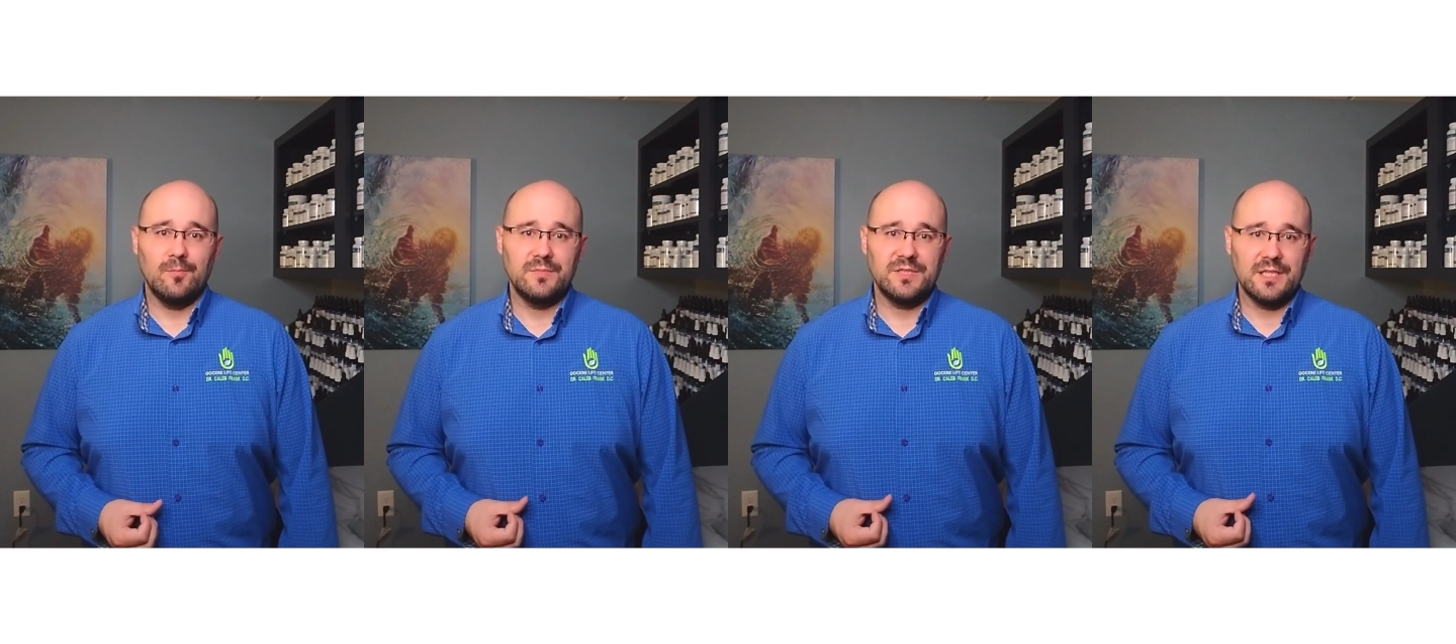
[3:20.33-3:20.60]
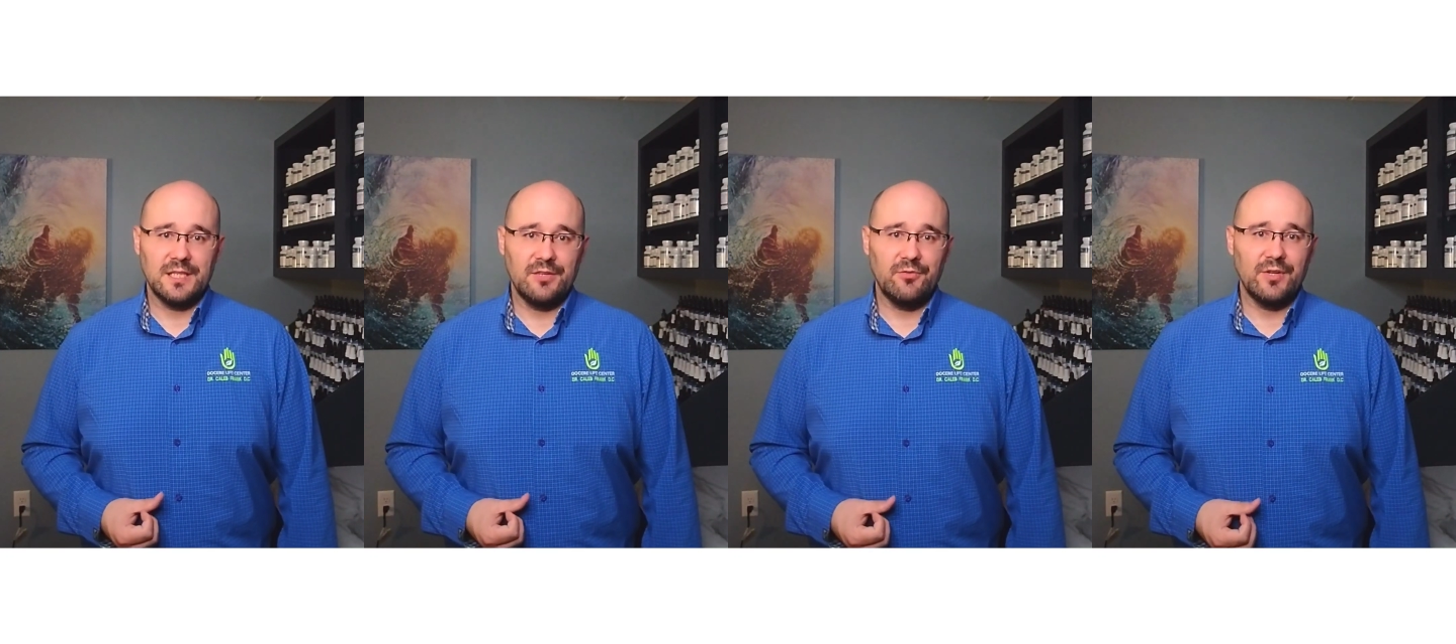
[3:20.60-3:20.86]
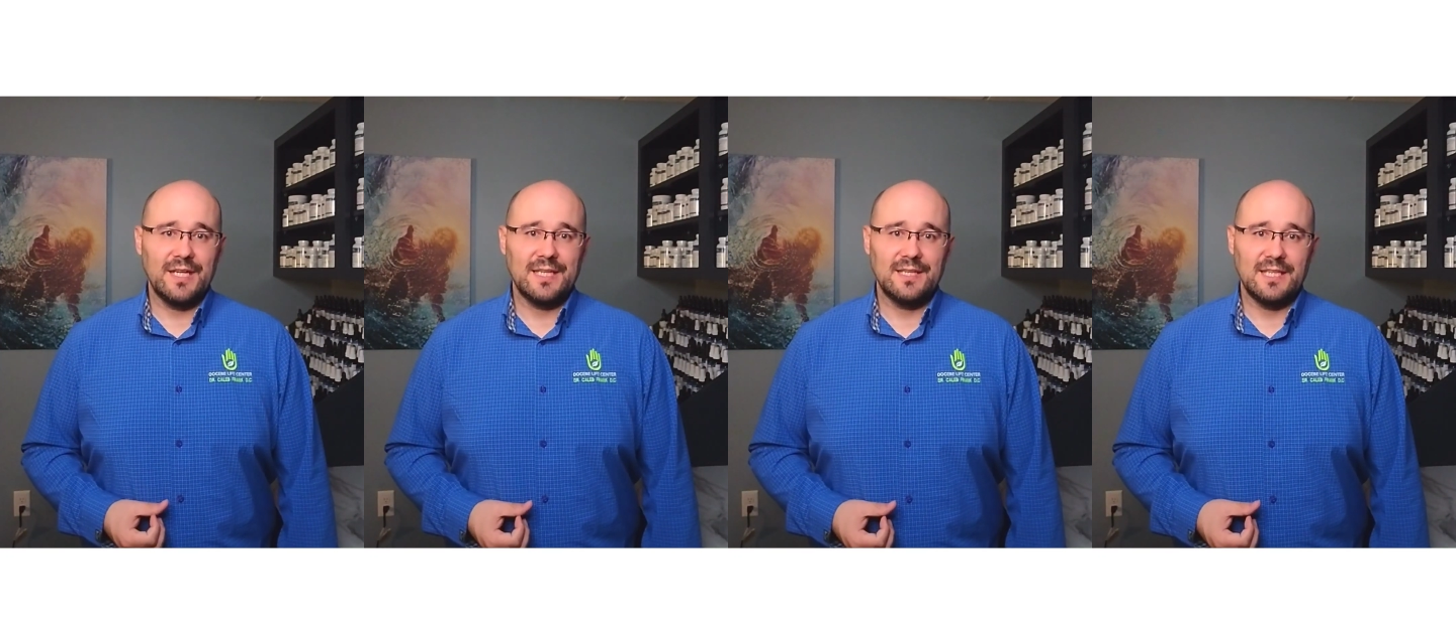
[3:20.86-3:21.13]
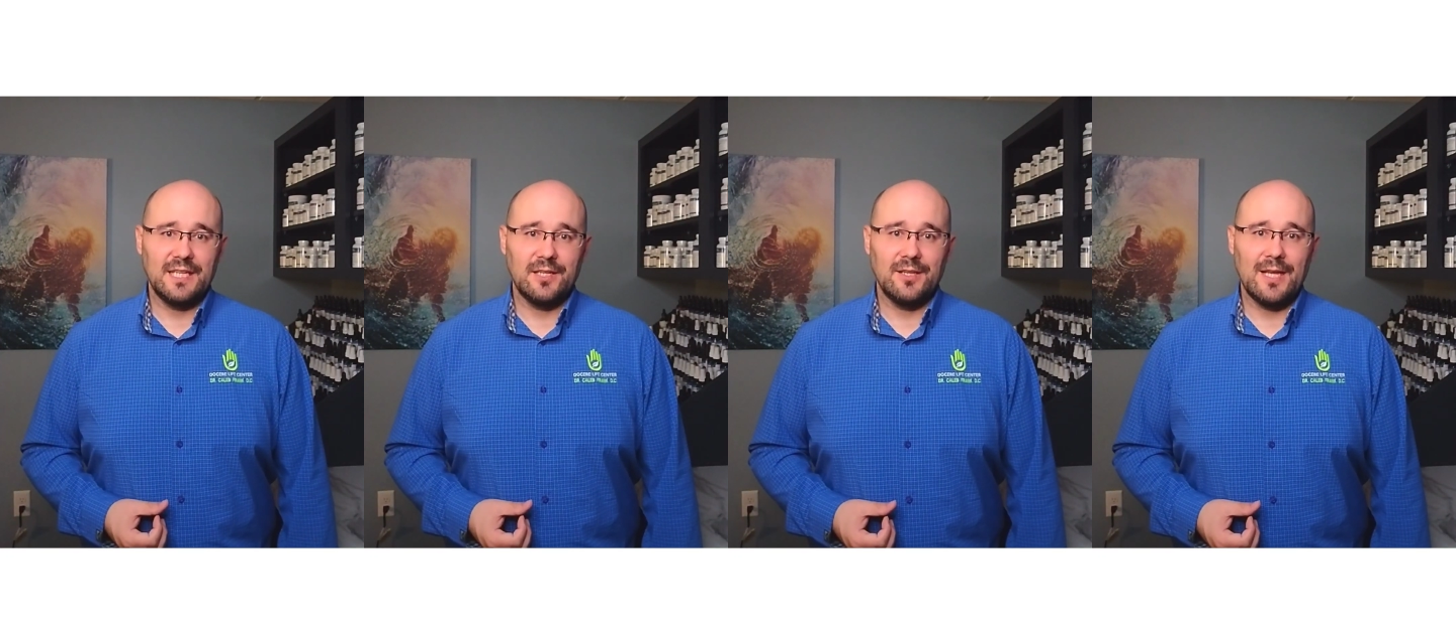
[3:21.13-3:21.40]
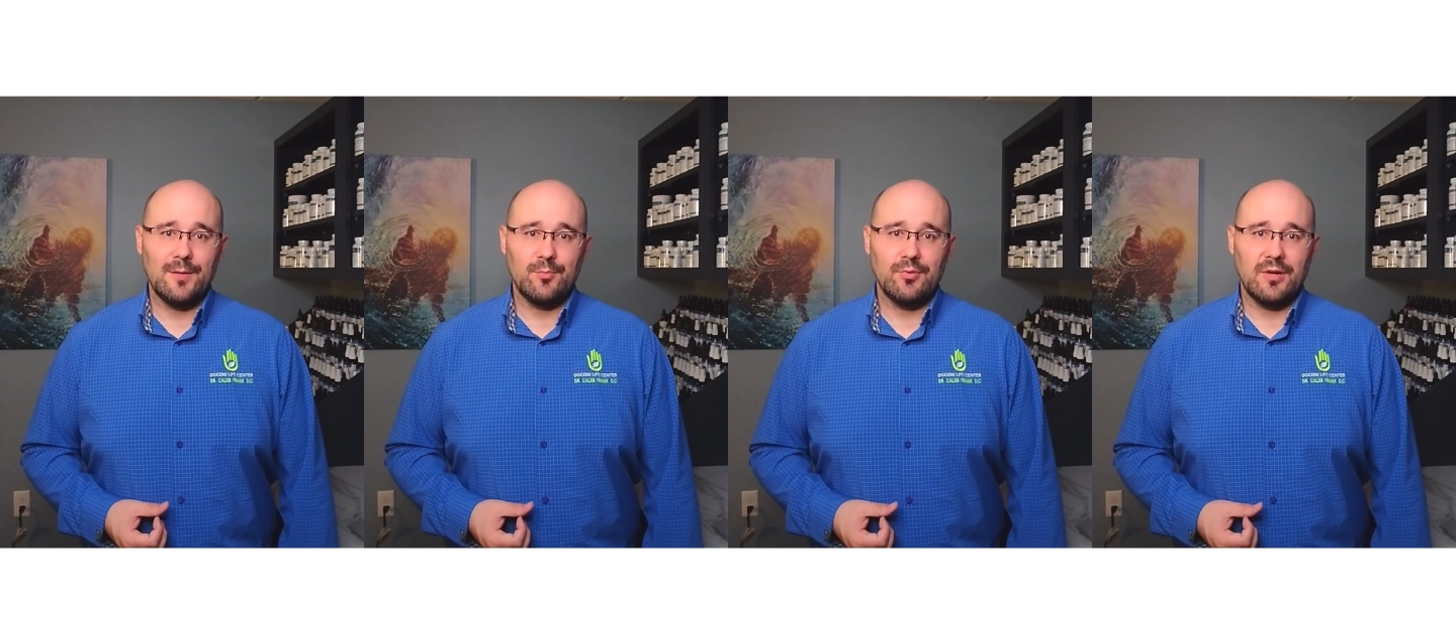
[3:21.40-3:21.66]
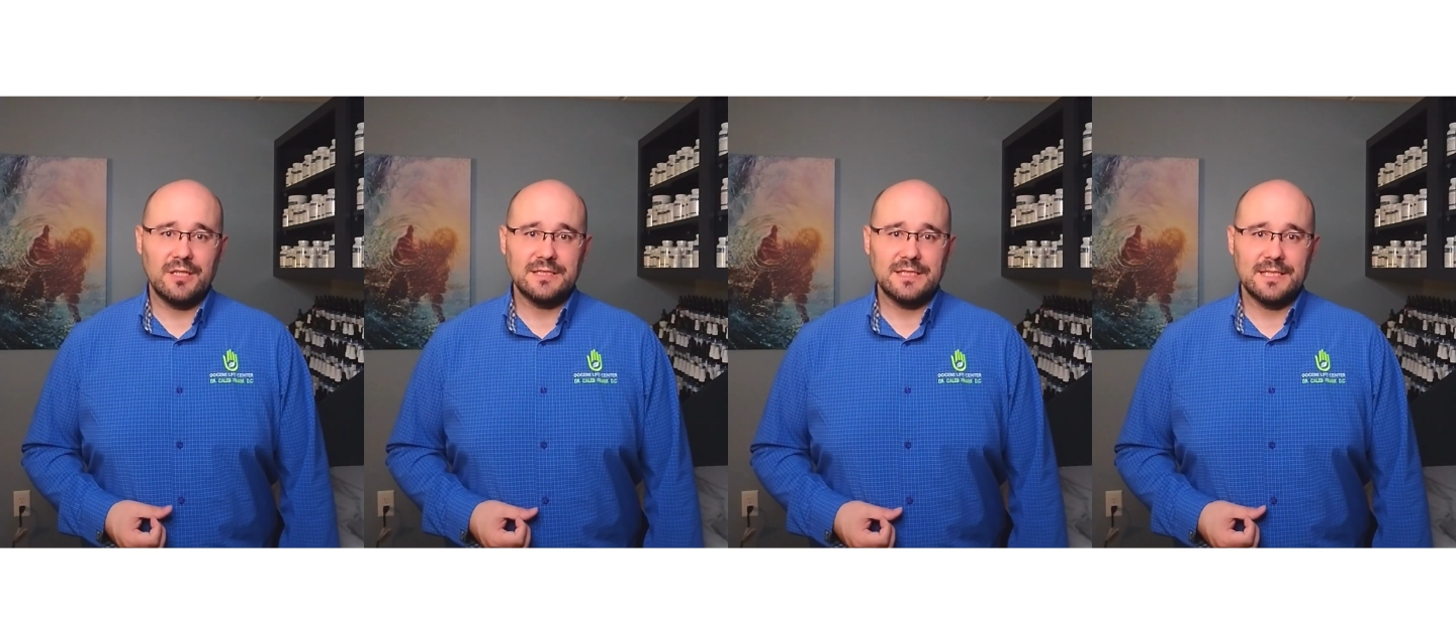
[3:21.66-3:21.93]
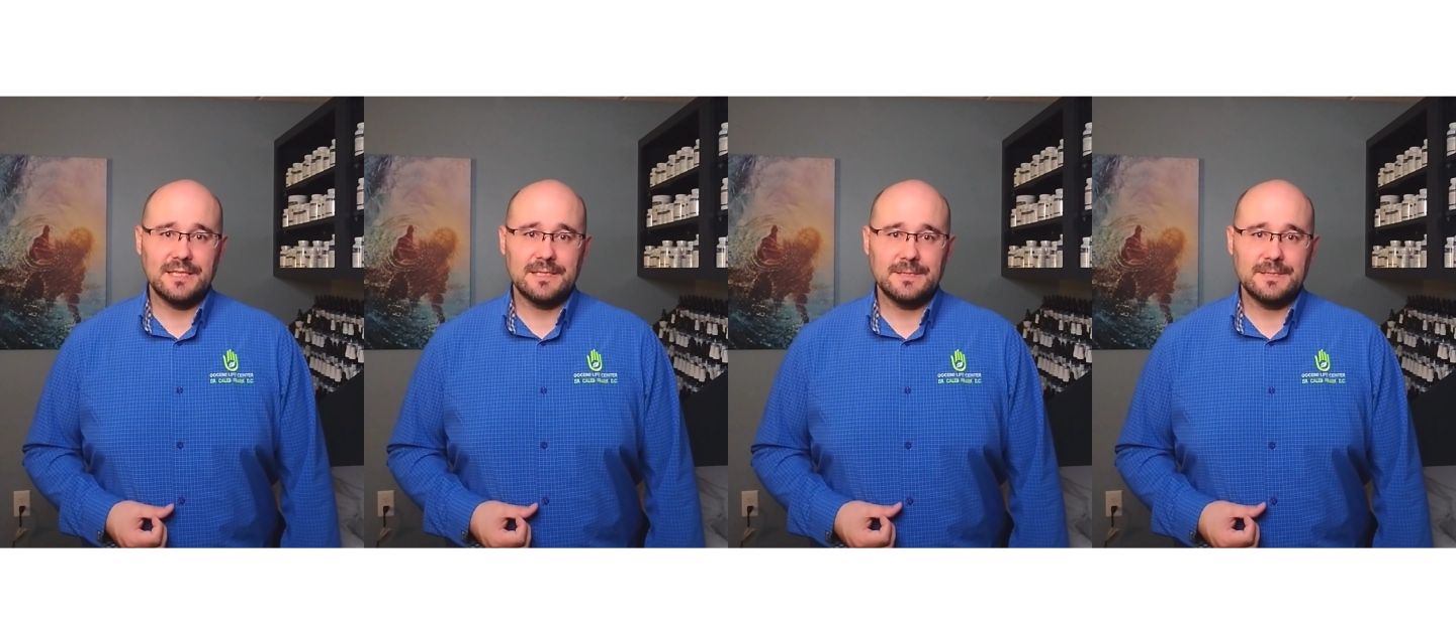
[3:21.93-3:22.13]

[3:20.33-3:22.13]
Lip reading: delivered at the end of that process.